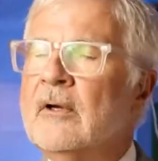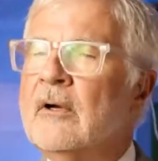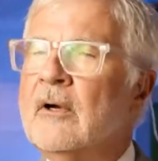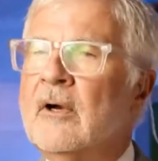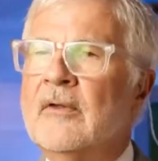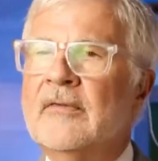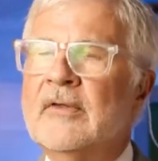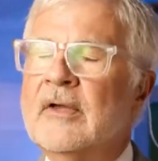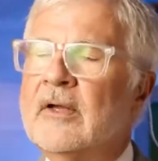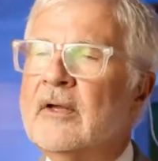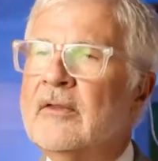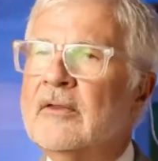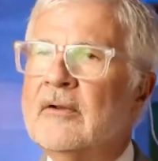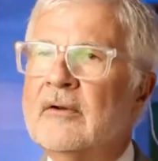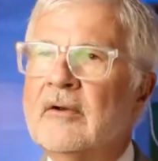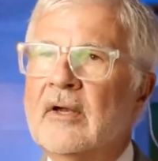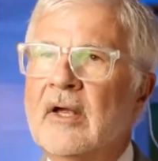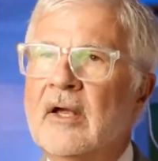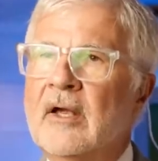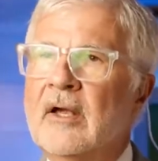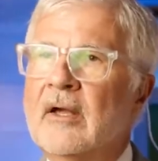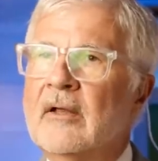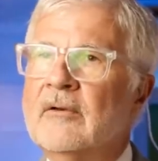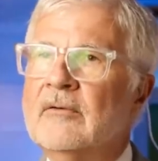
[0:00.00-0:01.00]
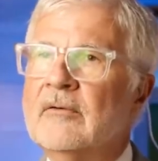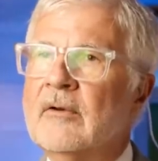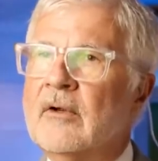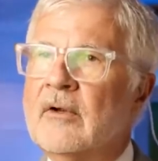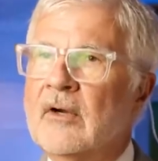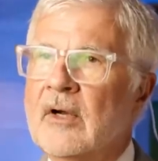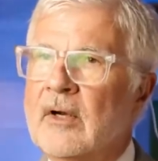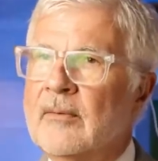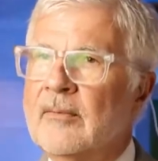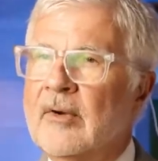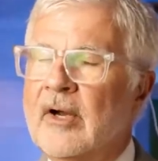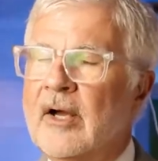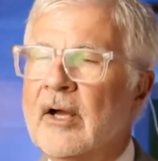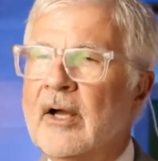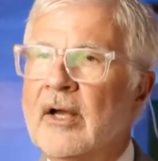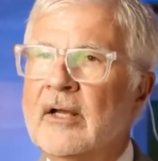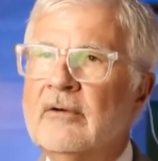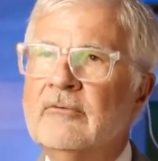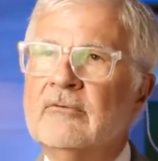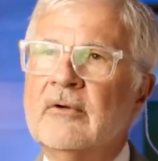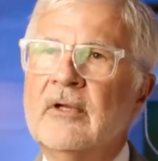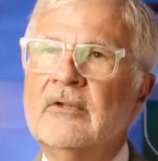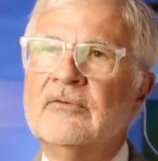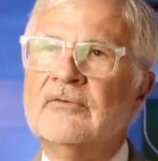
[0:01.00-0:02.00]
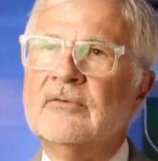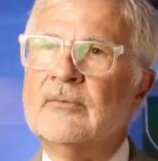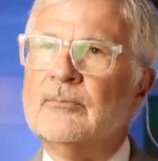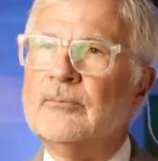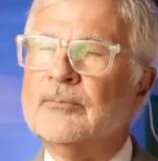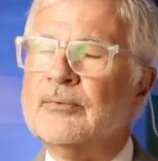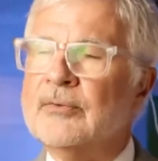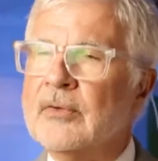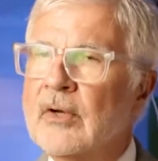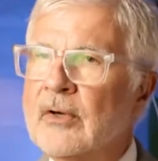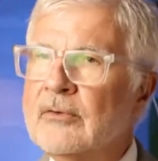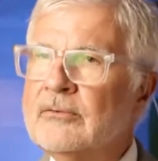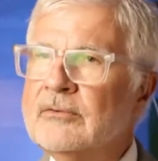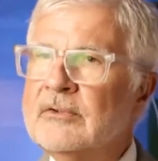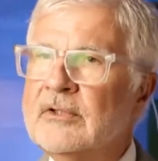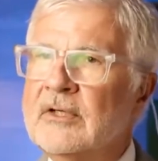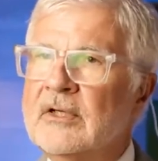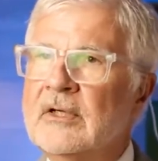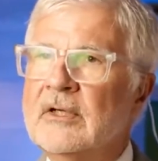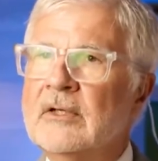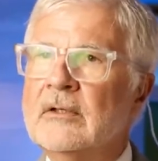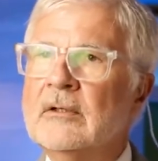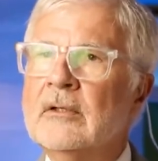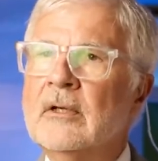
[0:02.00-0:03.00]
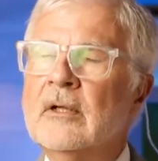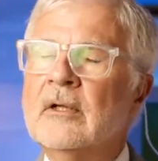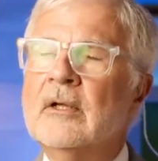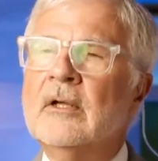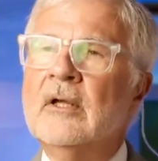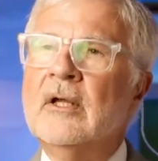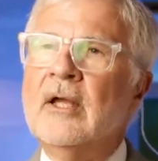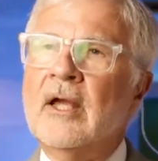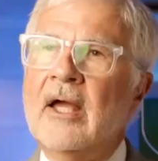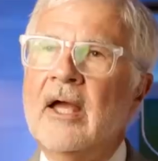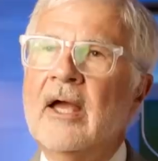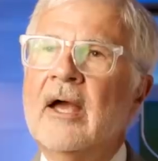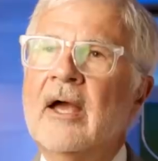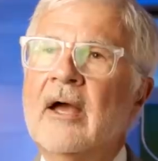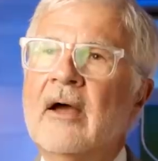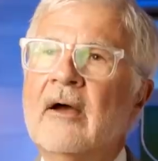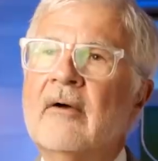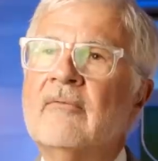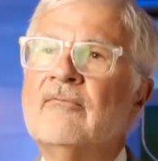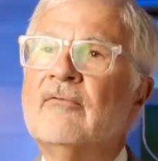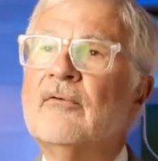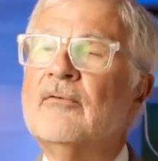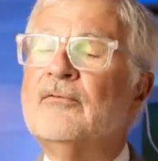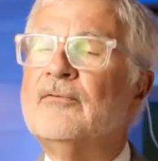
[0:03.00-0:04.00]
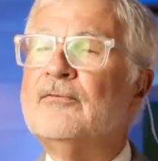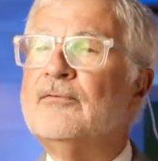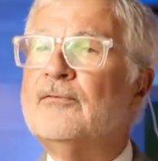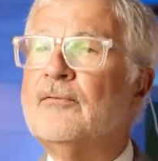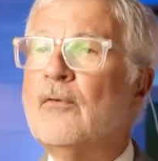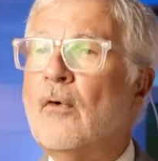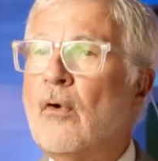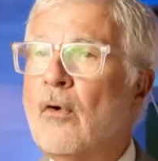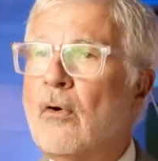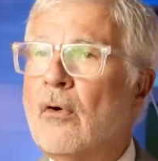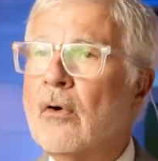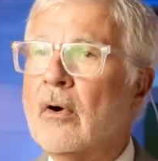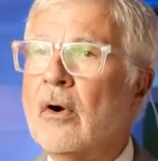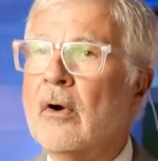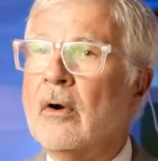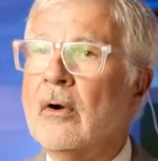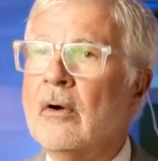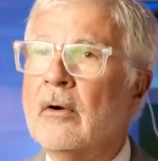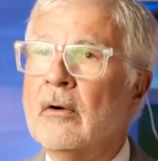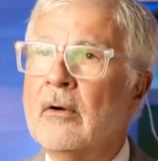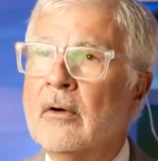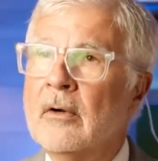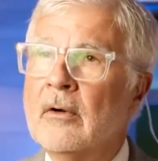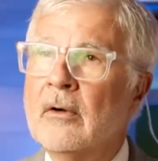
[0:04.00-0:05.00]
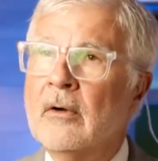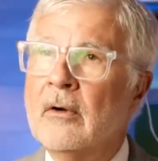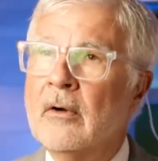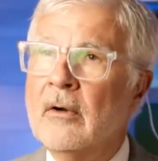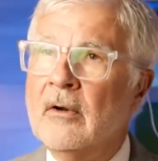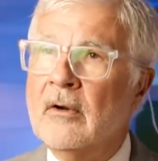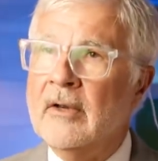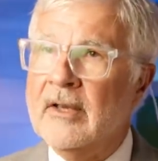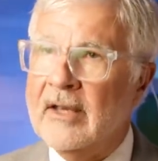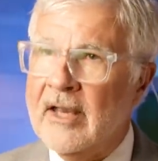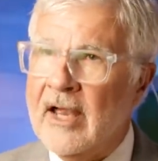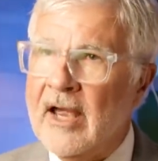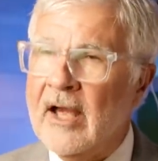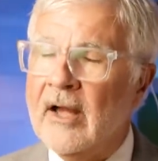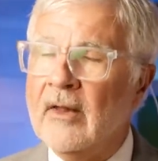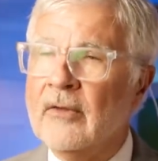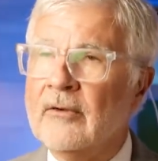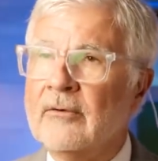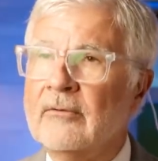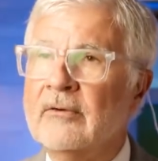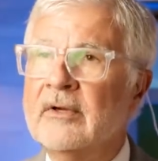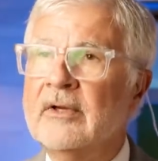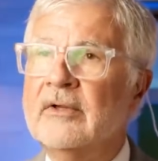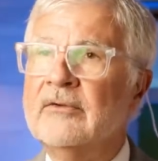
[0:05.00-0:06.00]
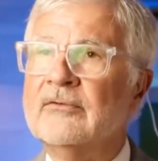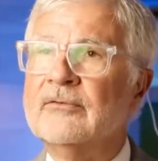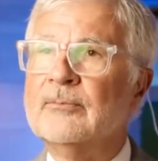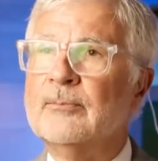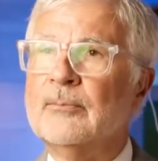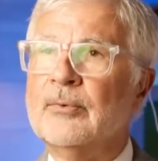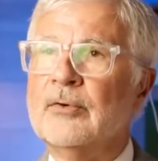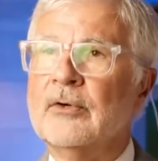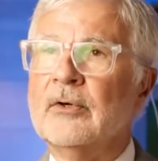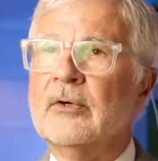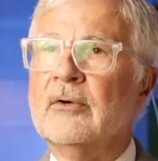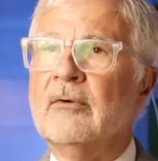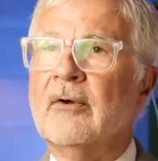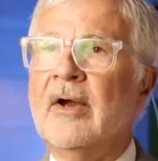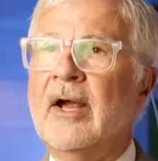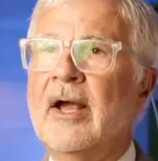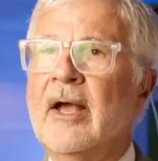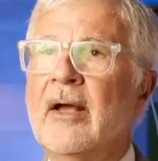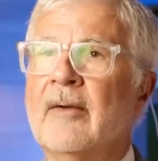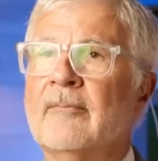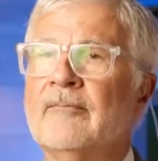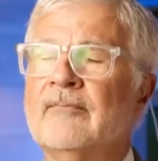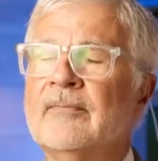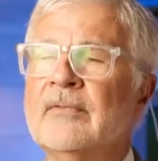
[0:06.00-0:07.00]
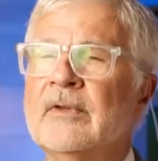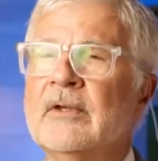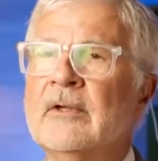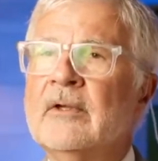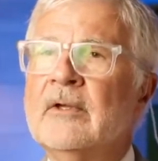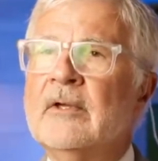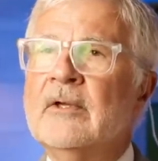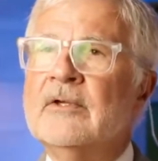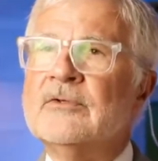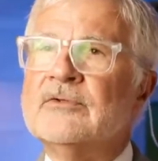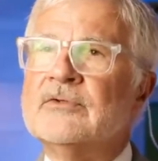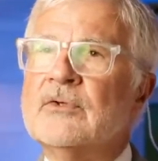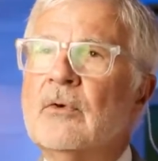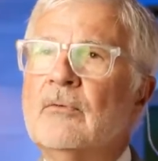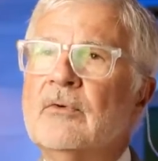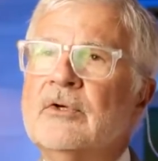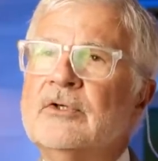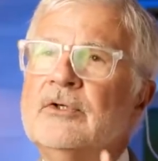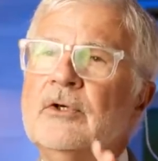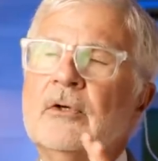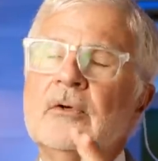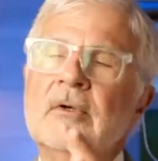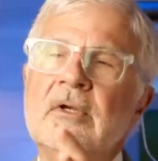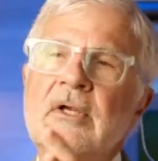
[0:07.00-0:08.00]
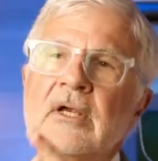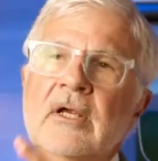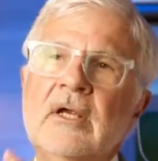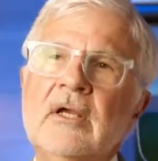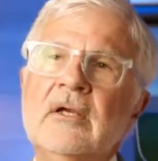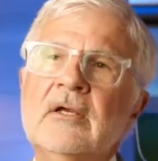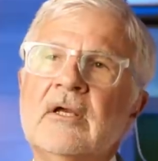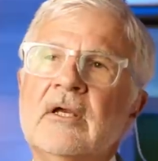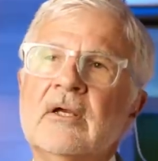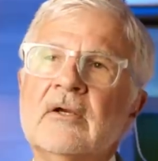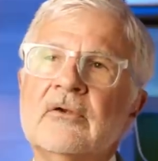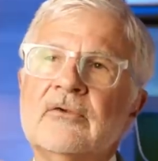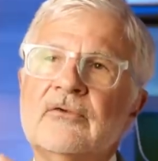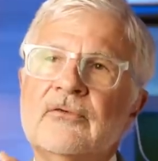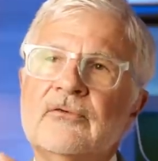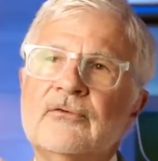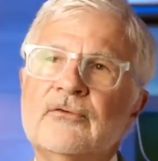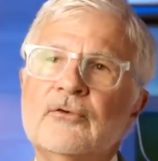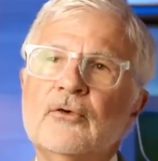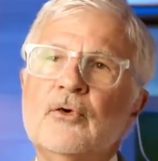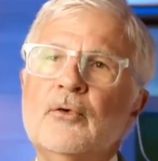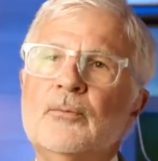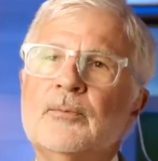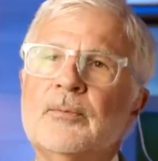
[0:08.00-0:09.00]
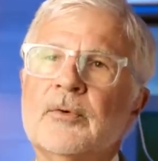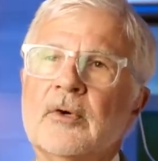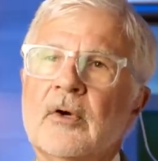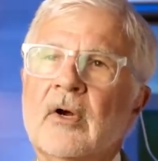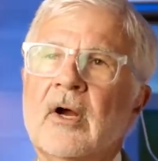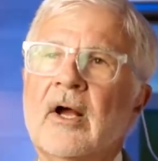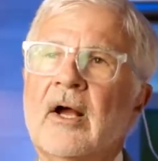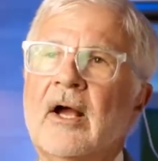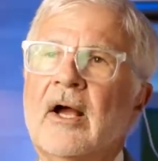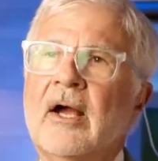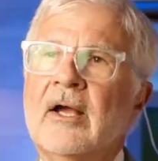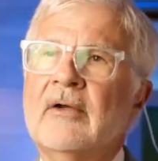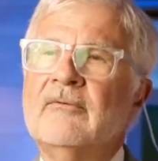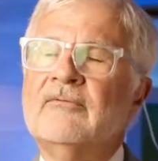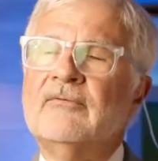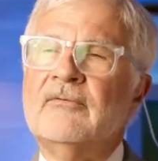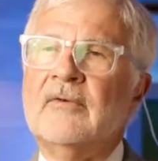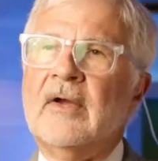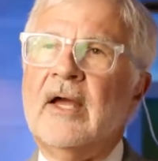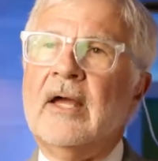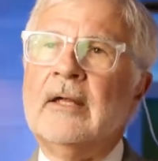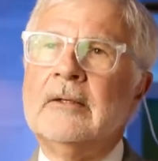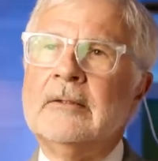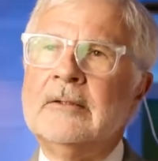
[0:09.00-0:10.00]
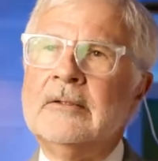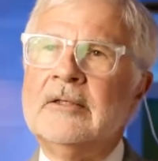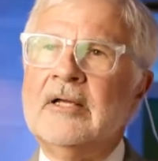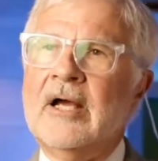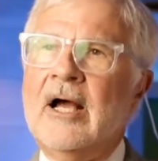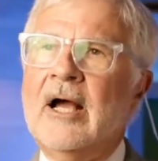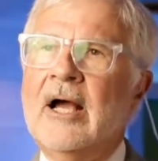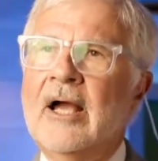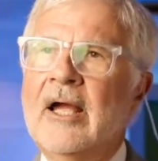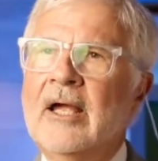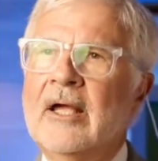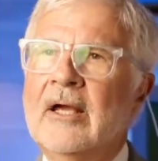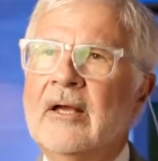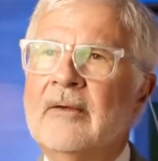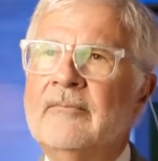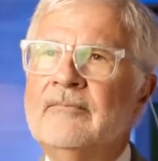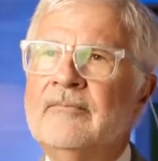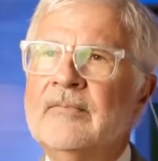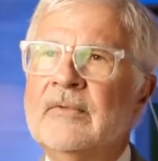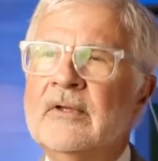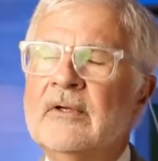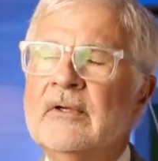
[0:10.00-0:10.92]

On the other hand, carbohydrates and protein have four calories per gram. So when you're eating a super high fat diet,